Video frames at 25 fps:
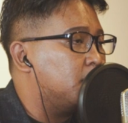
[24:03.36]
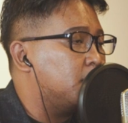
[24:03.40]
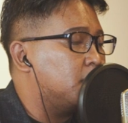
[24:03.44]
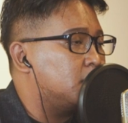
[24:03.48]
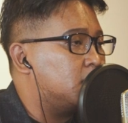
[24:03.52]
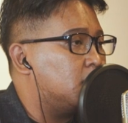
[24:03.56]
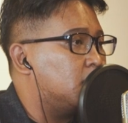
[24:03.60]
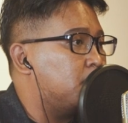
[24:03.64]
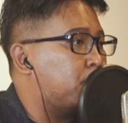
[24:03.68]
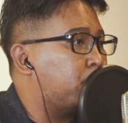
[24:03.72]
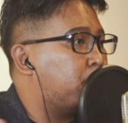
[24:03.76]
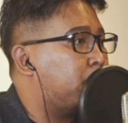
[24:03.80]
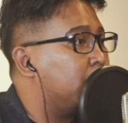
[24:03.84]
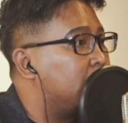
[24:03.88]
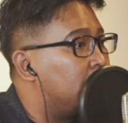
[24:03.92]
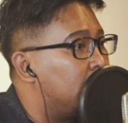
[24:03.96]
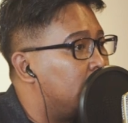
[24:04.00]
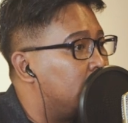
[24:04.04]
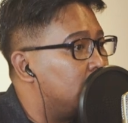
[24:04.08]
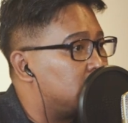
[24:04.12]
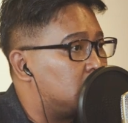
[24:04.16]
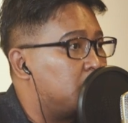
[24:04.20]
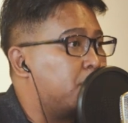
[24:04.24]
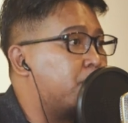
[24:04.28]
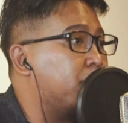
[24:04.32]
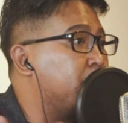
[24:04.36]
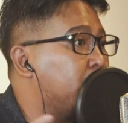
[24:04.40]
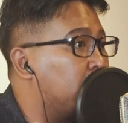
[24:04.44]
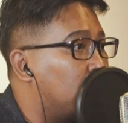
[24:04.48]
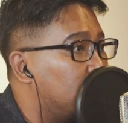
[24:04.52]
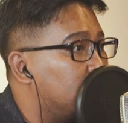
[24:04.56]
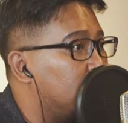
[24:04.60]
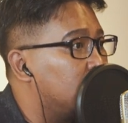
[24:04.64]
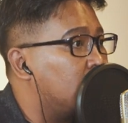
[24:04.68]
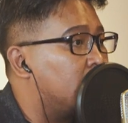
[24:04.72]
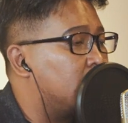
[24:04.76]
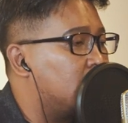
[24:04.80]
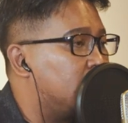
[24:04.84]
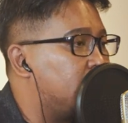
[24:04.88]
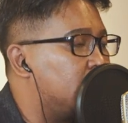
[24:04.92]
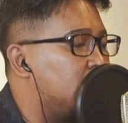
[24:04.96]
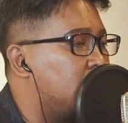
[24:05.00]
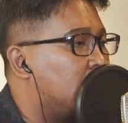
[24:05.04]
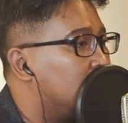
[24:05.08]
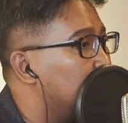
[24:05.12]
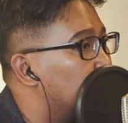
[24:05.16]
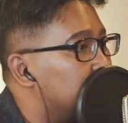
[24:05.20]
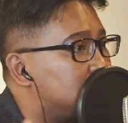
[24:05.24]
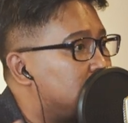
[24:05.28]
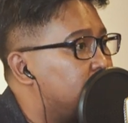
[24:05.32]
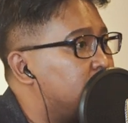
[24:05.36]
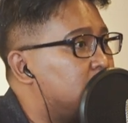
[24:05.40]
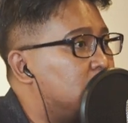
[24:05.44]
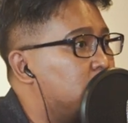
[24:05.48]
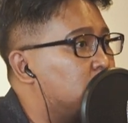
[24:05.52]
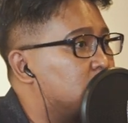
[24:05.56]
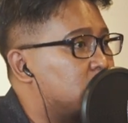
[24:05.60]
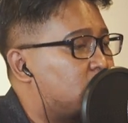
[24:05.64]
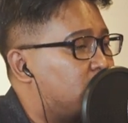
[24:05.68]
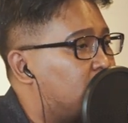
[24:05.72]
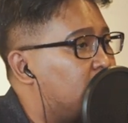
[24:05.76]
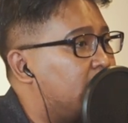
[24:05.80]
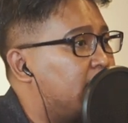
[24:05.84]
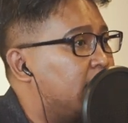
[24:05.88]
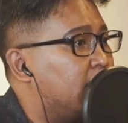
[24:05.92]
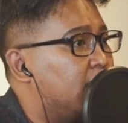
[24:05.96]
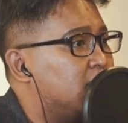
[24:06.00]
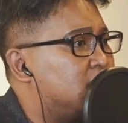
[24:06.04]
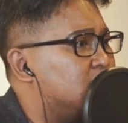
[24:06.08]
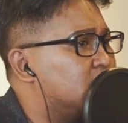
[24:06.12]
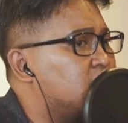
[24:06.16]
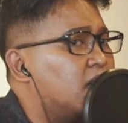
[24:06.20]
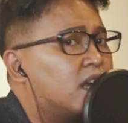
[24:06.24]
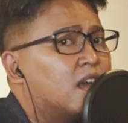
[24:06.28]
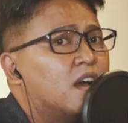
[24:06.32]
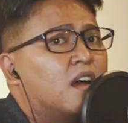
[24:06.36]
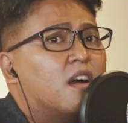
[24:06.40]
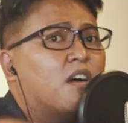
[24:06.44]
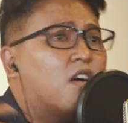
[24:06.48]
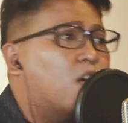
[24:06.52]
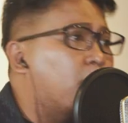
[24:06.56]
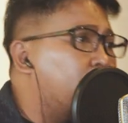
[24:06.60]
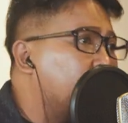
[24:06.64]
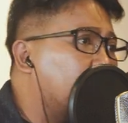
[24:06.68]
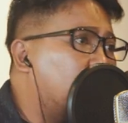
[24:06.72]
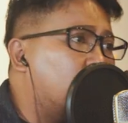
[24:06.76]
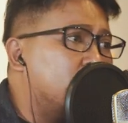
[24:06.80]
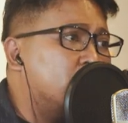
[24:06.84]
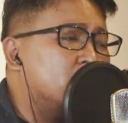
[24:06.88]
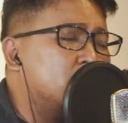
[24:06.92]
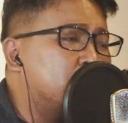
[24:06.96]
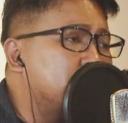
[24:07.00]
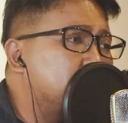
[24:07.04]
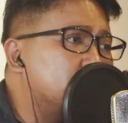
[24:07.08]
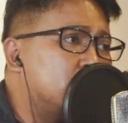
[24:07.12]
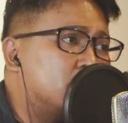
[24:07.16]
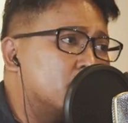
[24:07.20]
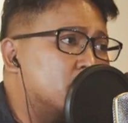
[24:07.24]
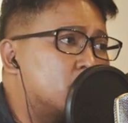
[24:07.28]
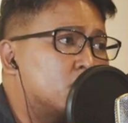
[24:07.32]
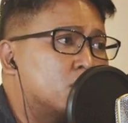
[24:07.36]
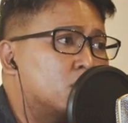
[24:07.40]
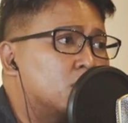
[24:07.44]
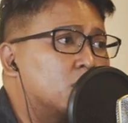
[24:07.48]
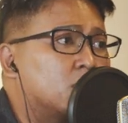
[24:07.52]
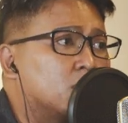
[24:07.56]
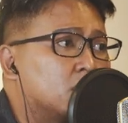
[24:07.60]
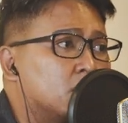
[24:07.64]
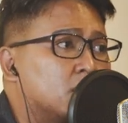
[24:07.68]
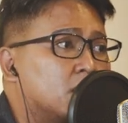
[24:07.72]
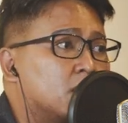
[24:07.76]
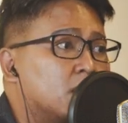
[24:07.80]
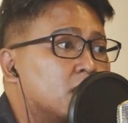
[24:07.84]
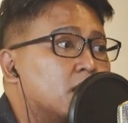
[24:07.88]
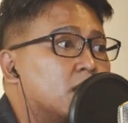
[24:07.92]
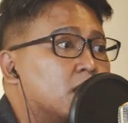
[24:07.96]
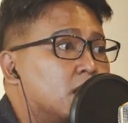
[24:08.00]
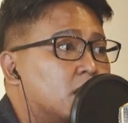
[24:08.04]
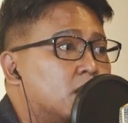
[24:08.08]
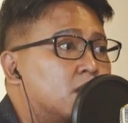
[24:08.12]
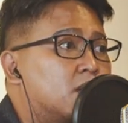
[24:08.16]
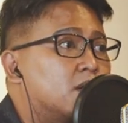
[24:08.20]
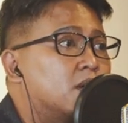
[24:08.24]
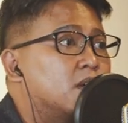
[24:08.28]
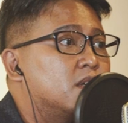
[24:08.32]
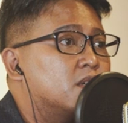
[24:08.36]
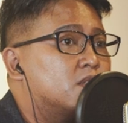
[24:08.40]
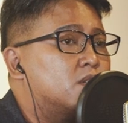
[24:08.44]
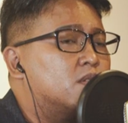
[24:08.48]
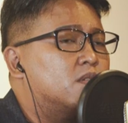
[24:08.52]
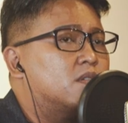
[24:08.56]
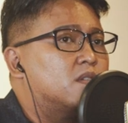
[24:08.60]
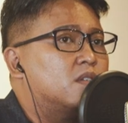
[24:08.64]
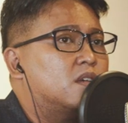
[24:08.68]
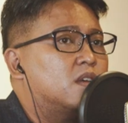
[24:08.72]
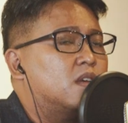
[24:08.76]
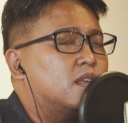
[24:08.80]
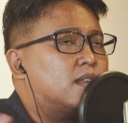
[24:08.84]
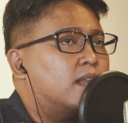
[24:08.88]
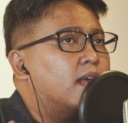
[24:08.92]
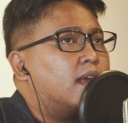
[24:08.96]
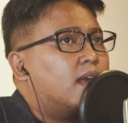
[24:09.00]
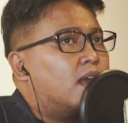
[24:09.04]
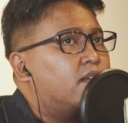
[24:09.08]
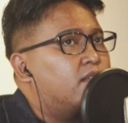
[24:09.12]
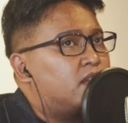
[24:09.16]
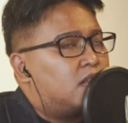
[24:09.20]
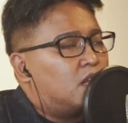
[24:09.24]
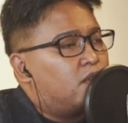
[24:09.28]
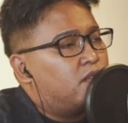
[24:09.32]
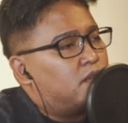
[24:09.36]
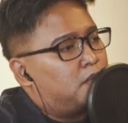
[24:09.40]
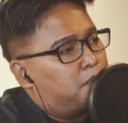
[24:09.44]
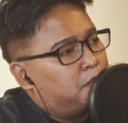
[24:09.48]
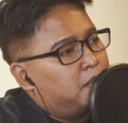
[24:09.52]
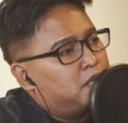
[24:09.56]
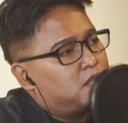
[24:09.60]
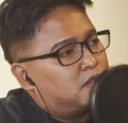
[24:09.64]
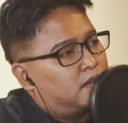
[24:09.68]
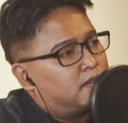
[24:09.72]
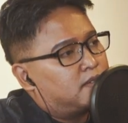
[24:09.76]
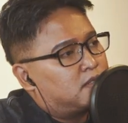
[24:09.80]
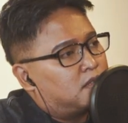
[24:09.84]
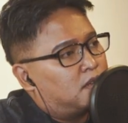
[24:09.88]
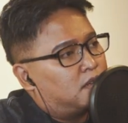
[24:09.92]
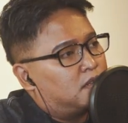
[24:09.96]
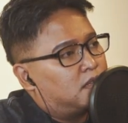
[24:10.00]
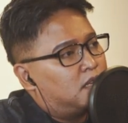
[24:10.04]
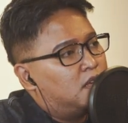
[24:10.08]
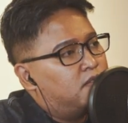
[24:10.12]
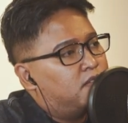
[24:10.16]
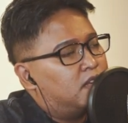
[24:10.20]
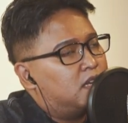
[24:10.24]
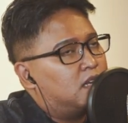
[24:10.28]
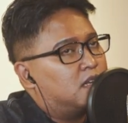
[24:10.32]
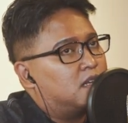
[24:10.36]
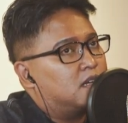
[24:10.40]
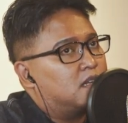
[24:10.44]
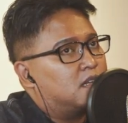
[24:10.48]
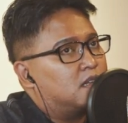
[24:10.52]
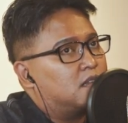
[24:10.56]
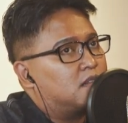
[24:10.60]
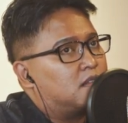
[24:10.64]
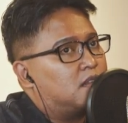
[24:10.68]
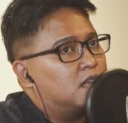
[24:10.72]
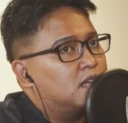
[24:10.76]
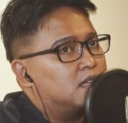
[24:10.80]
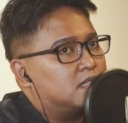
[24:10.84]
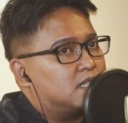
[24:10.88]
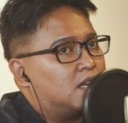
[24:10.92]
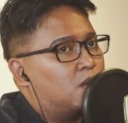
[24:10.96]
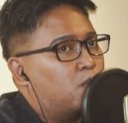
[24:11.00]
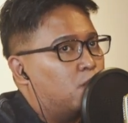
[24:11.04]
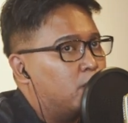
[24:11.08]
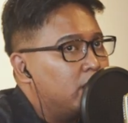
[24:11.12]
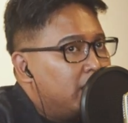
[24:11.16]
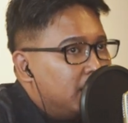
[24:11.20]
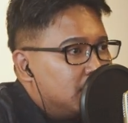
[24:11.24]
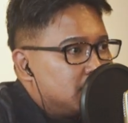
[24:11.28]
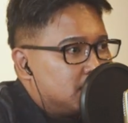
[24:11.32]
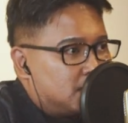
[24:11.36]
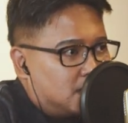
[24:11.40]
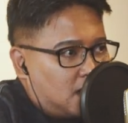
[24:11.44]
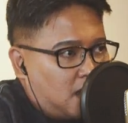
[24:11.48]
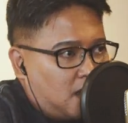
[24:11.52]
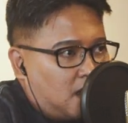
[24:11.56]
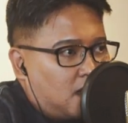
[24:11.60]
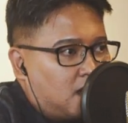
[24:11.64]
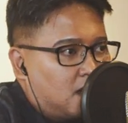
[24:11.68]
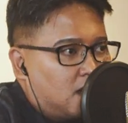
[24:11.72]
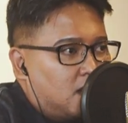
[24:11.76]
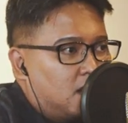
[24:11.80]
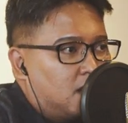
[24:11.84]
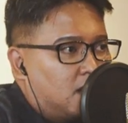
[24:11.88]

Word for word: She she pre-order. paid, she pre-ordered, and everything. And it was everything was fine. And she's like, oh my god, this meat is so good. Yeah. You know. So take everything with a pinch of salt, even the things that we say.